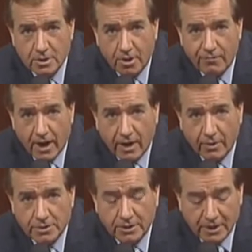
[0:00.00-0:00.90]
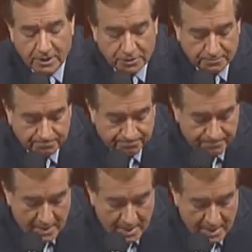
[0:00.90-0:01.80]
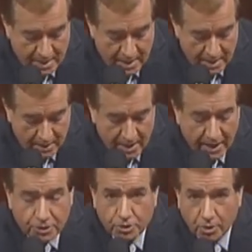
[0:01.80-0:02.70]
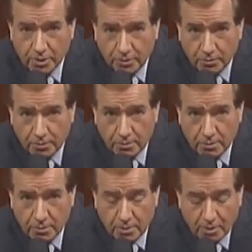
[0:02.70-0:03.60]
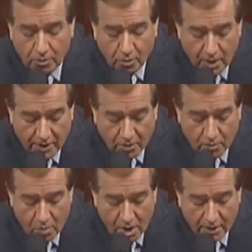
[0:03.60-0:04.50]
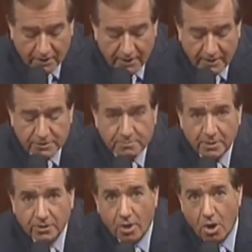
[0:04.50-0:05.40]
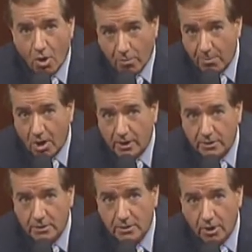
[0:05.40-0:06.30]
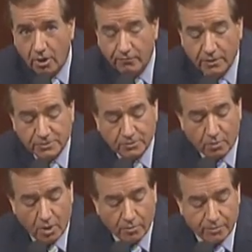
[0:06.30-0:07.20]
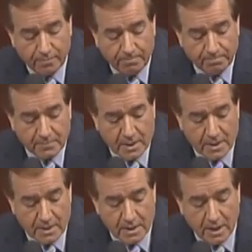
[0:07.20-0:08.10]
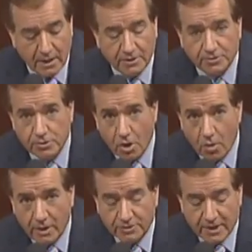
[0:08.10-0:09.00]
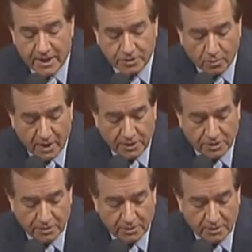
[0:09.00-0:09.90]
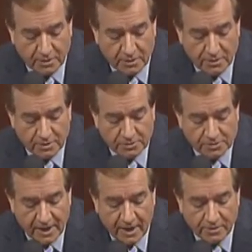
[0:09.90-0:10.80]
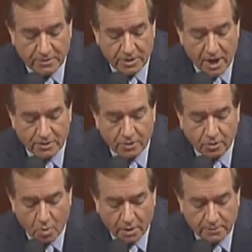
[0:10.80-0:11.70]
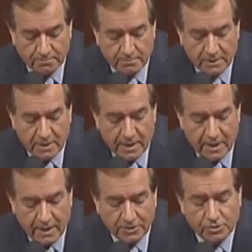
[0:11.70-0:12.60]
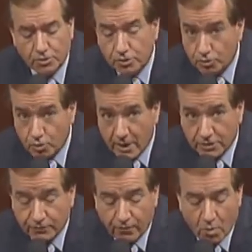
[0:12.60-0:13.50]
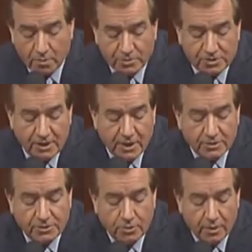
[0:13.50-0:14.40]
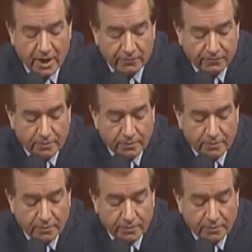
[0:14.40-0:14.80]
of higher education. And I assure you, greater quality has been the hallmark of this growth. It is no exaggeration to say that Dr. Gordon has just transformed CSUF